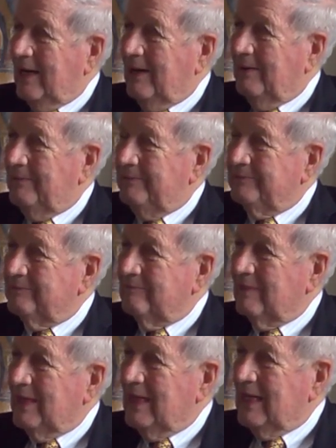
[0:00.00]
Um,
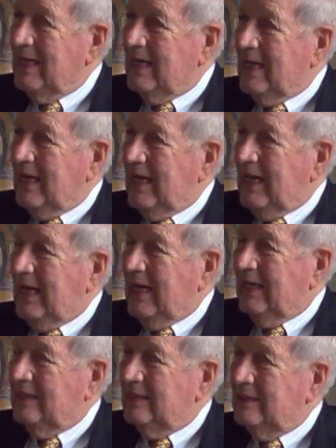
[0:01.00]

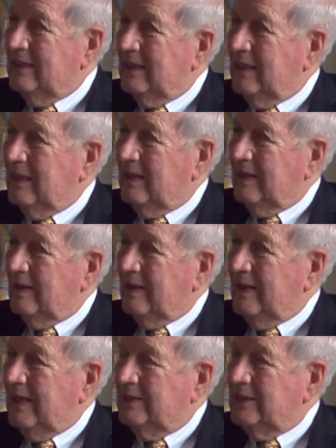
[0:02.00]
and
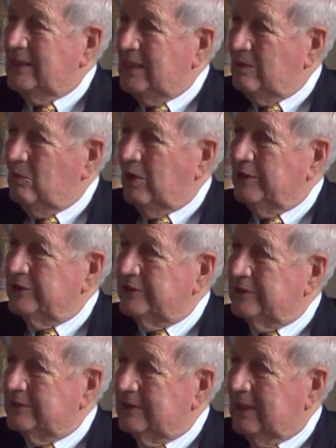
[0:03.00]
uh, I think he
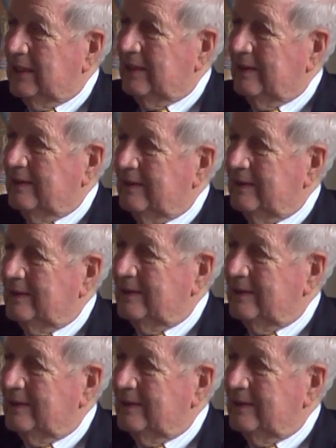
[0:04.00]
was uh,